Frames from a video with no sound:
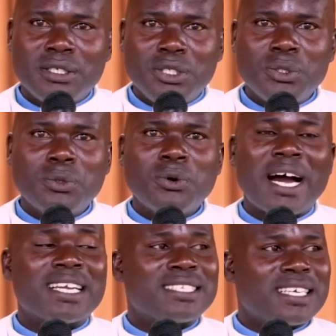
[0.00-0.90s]
you
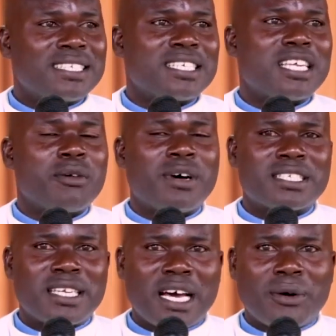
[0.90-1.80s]
at such a time
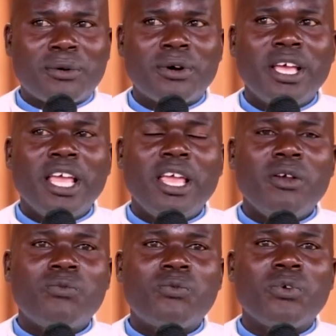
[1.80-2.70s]
as now,
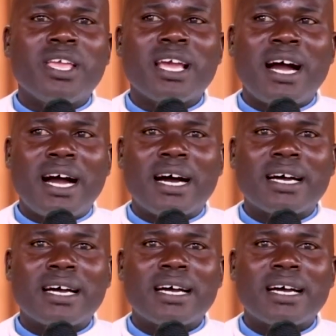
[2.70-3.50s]
if we are